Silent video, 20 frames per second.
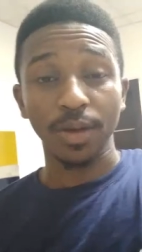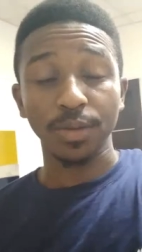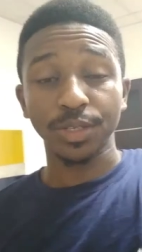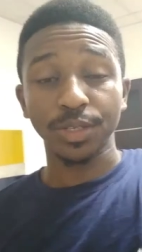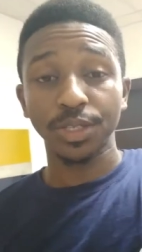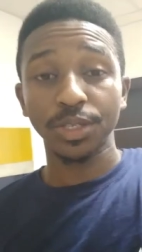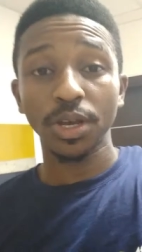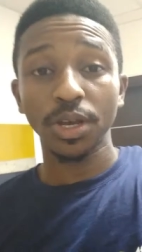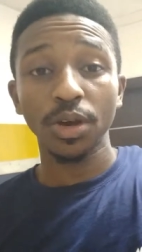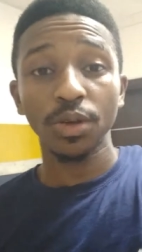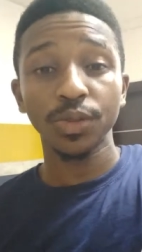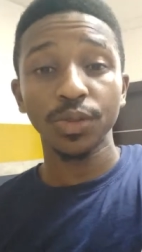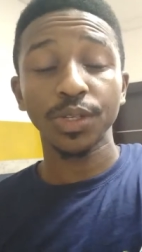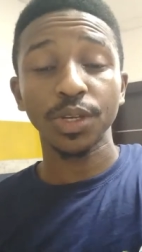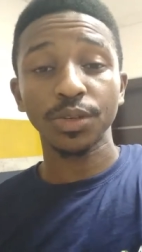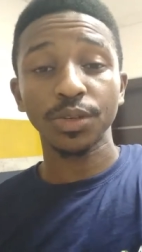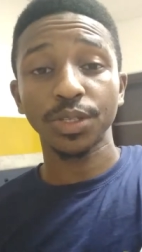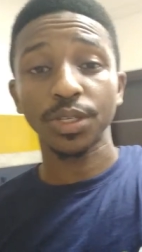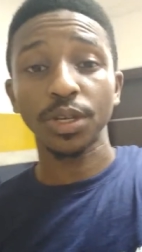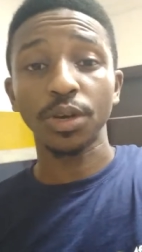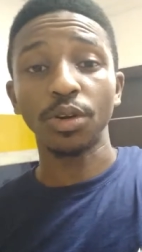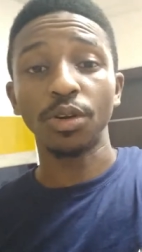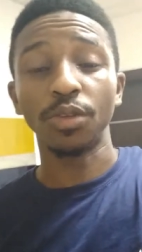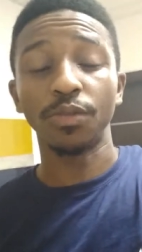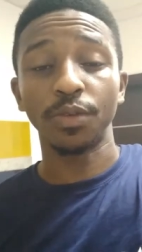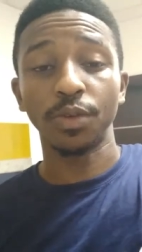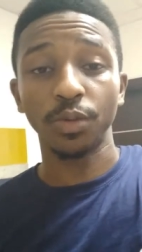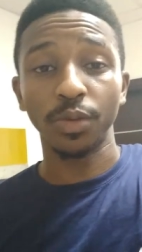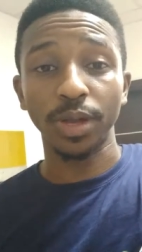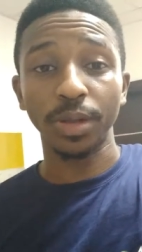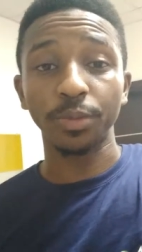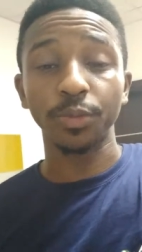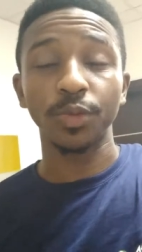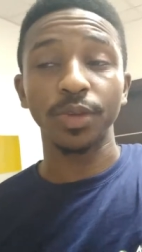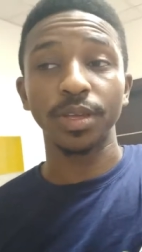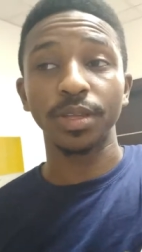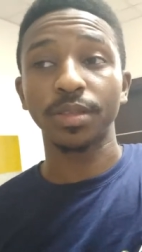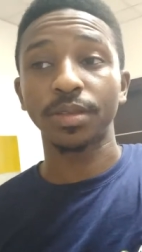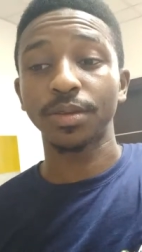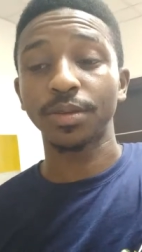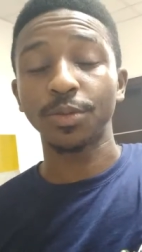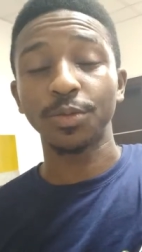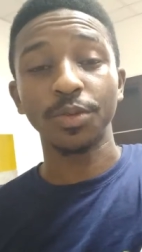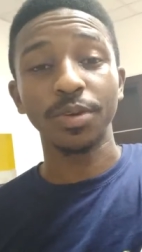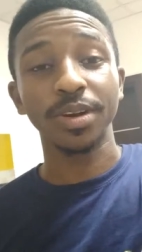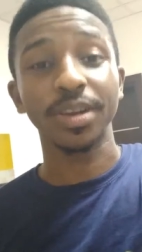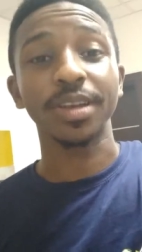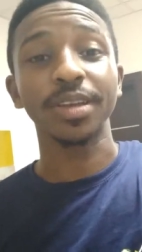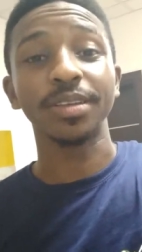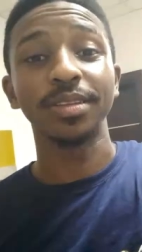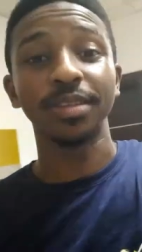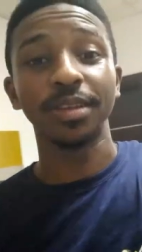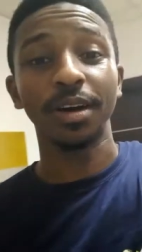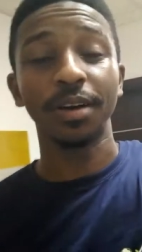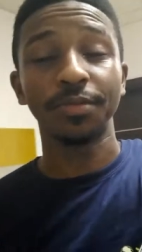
I was so, so, so overwhelmed with work and